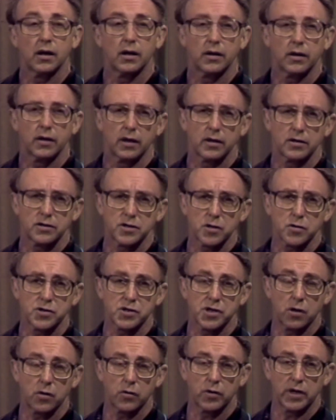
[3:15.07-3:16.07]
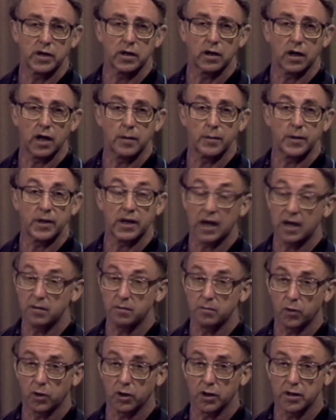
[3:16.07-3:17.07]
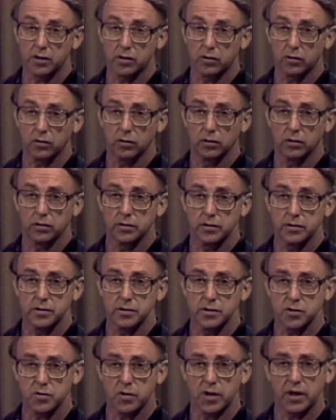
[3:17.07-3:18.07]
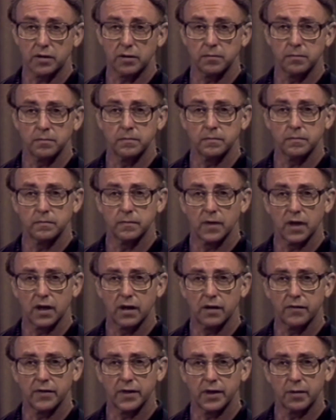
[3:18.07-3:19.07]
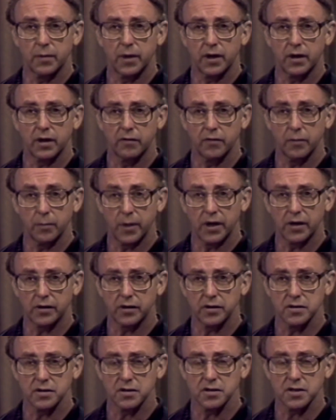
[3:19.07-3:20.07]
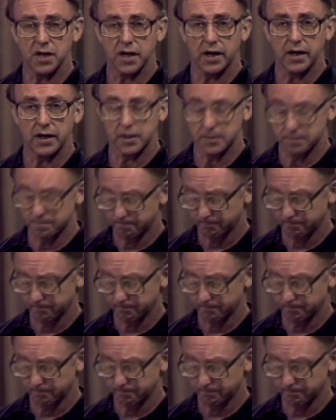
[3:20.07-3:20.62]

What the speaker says: the socio-economic and political stratum of the American society.